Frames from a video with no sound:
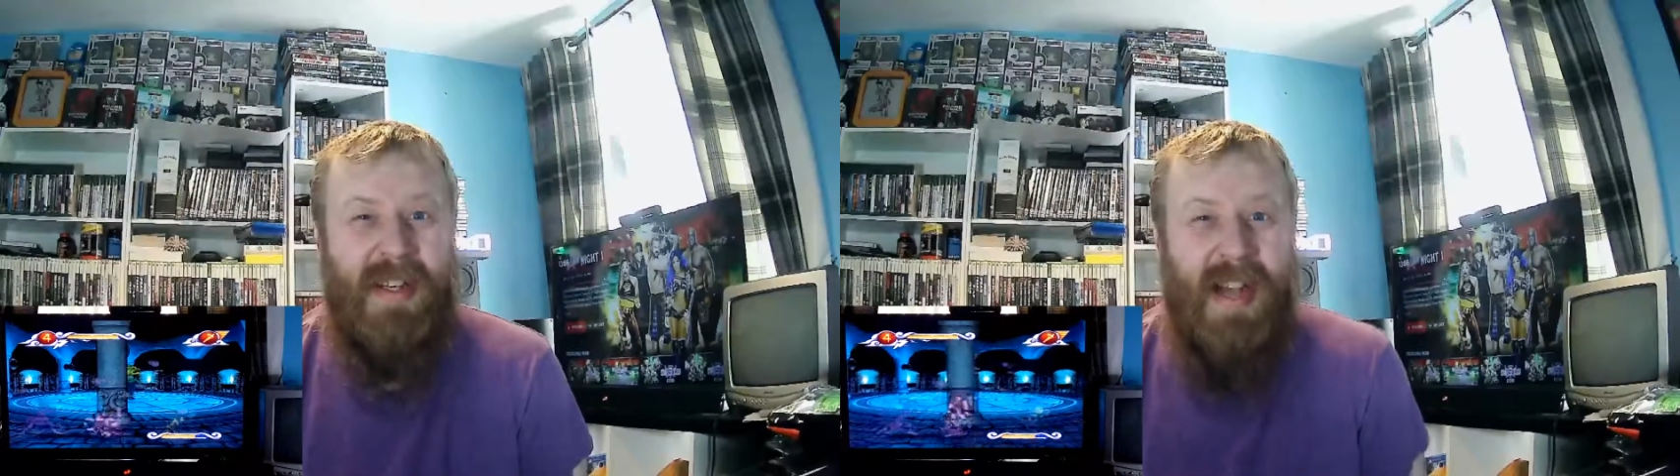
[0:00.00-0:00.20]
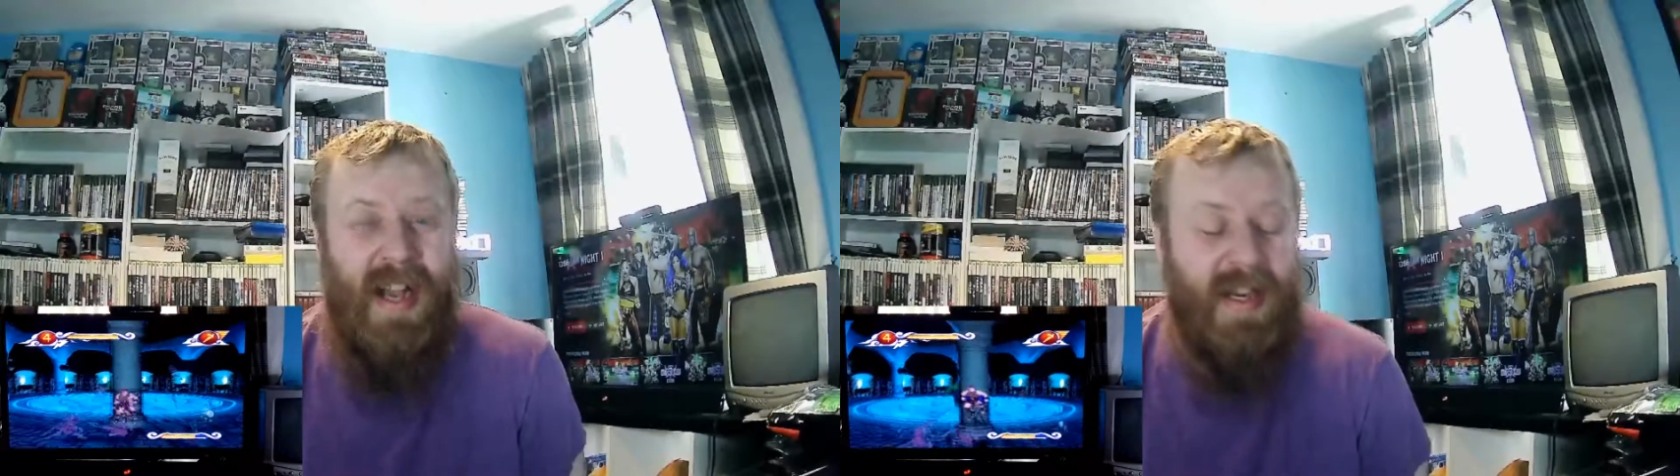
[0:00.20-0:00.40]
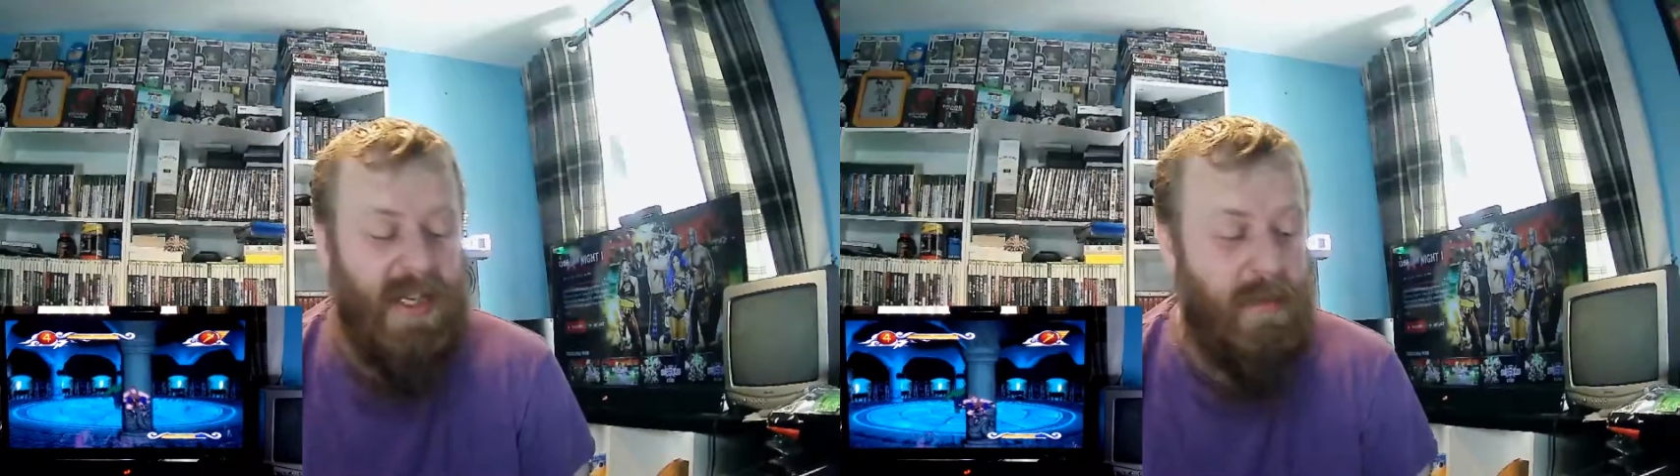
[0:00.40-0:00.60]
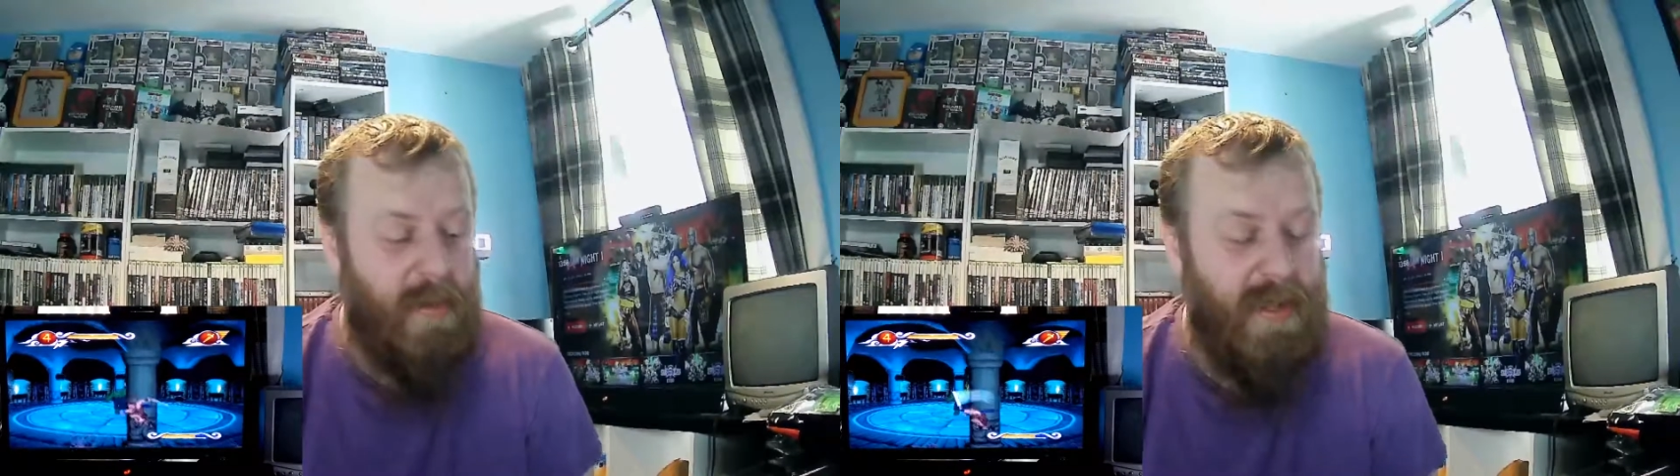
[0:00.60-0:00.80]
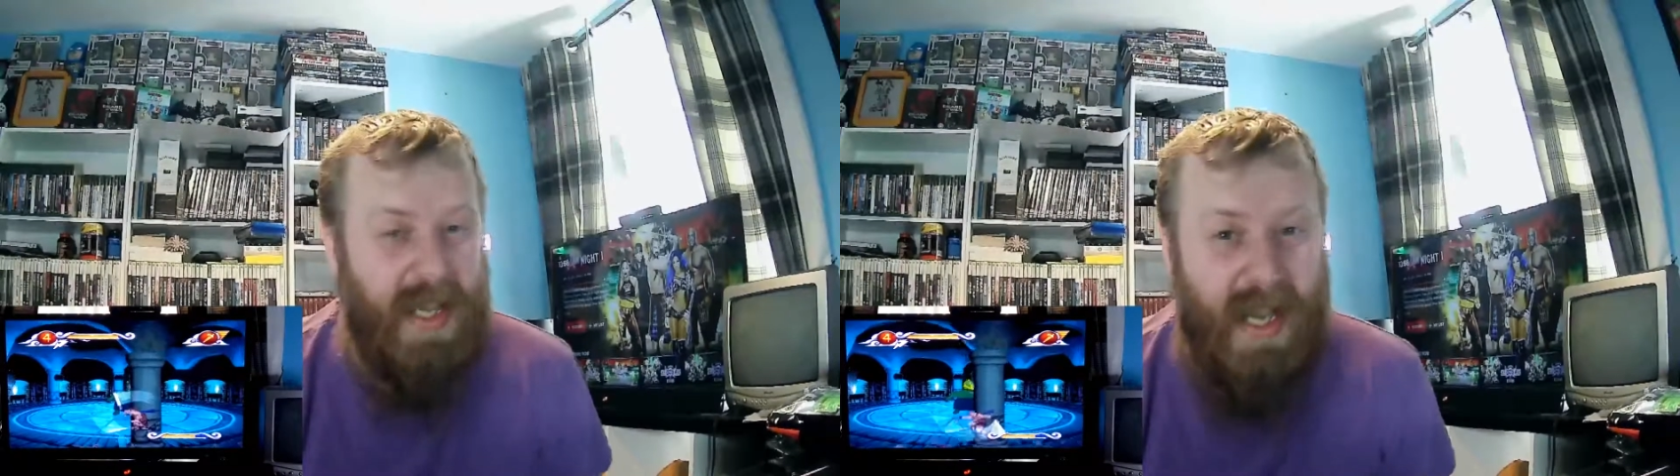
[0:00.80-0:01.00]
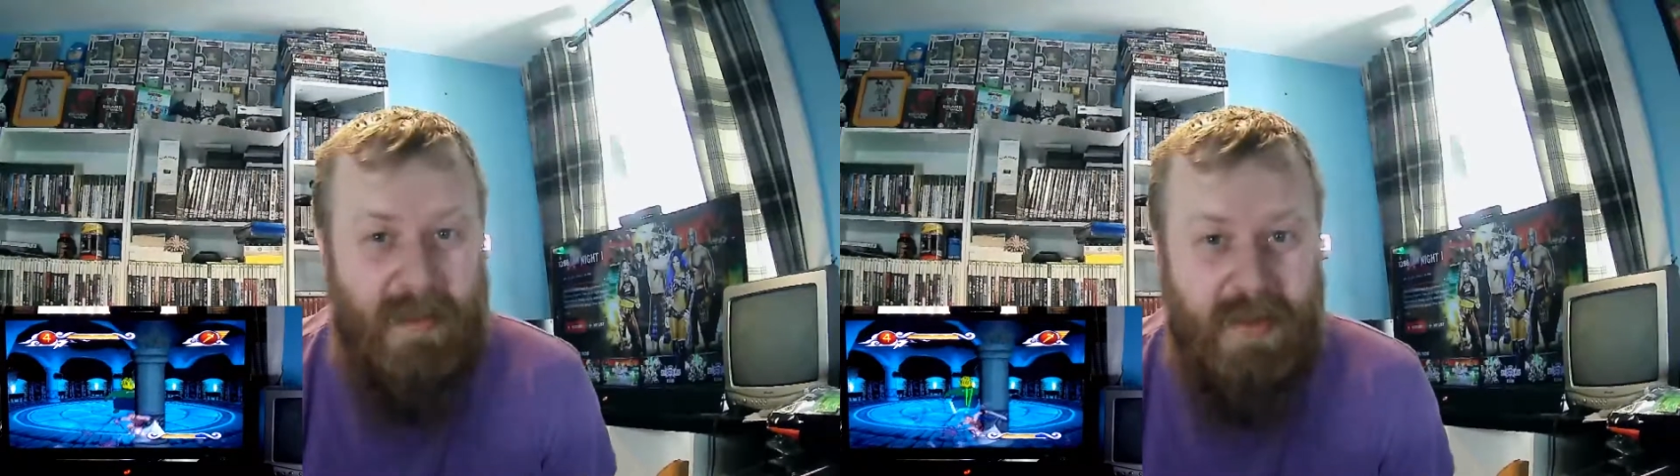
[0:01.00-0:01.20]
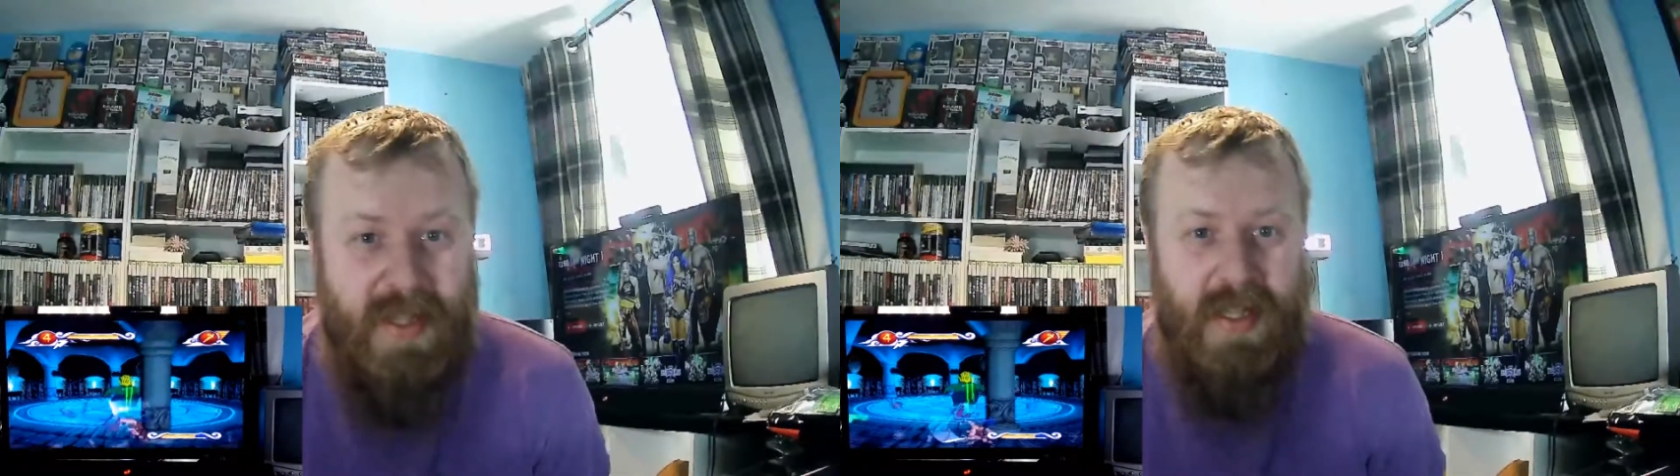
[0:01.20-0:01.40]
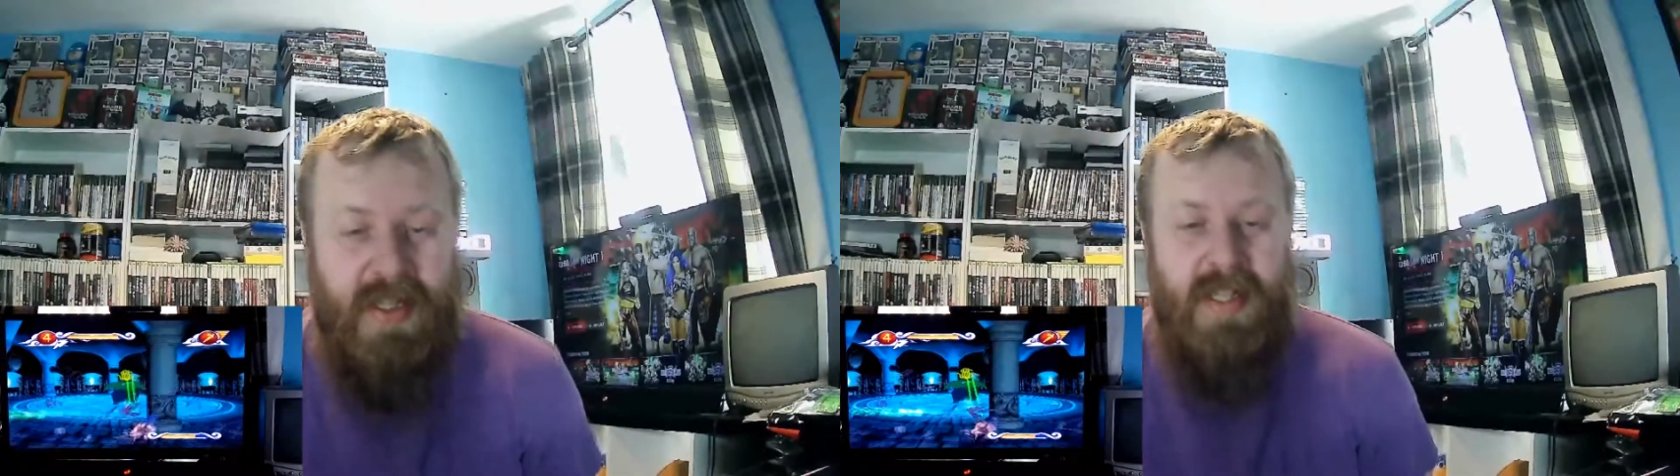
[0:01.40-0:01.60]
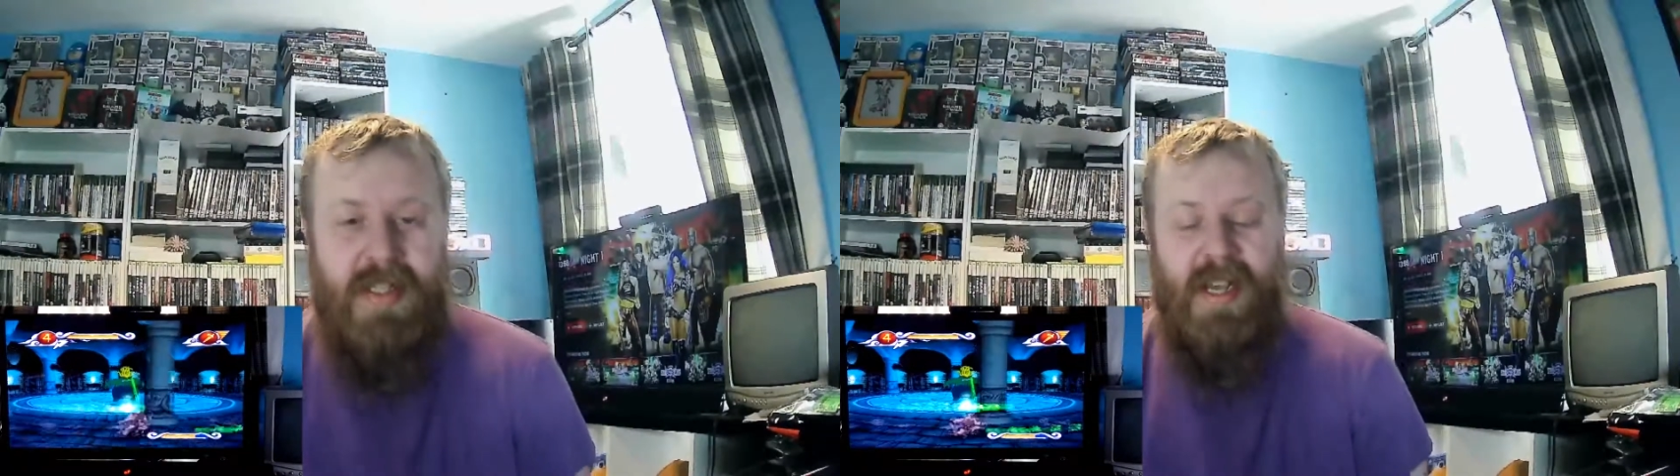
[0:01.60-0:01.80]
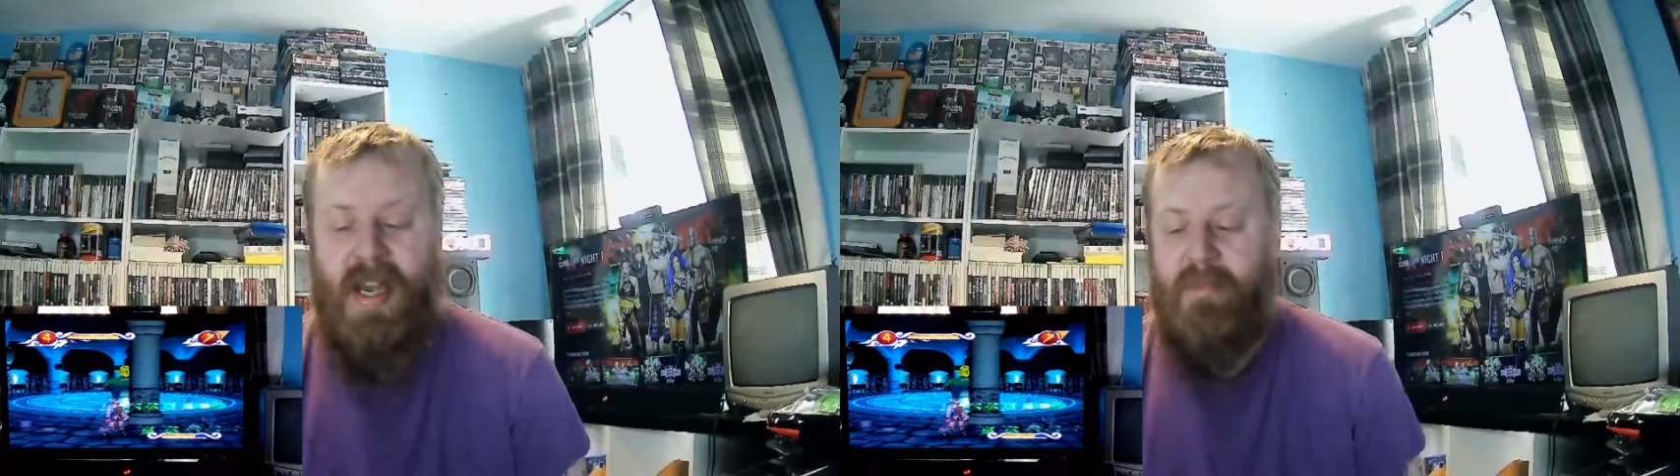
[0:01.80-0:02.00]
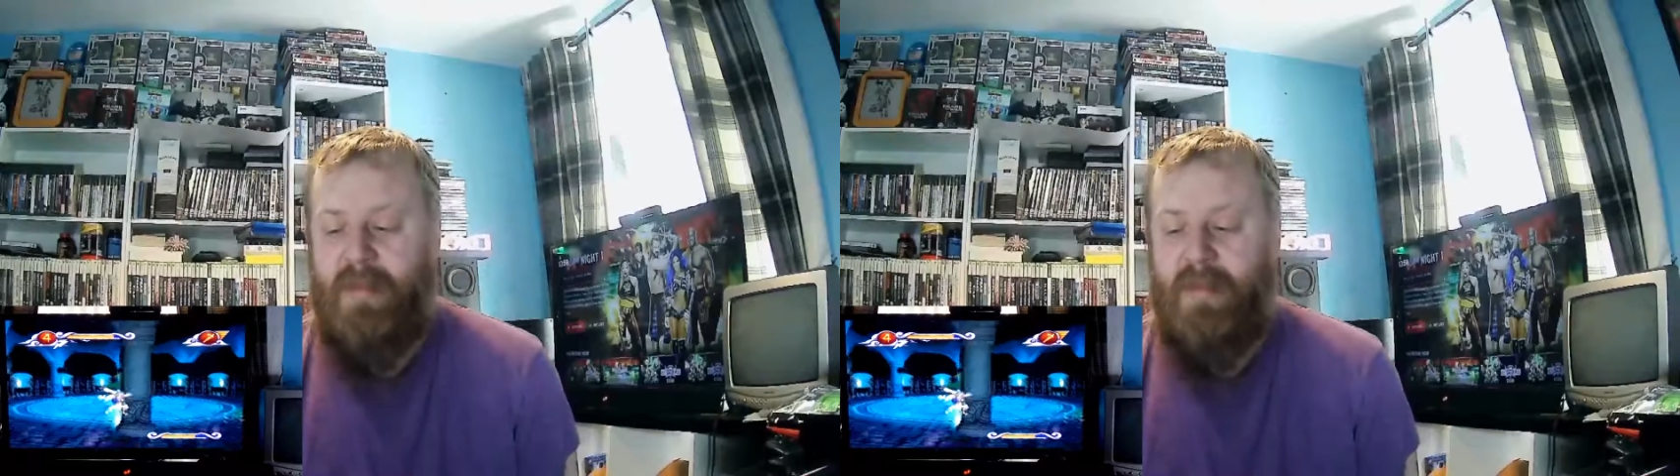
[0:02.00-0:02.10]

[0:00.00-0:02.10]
dying a couple of times this time,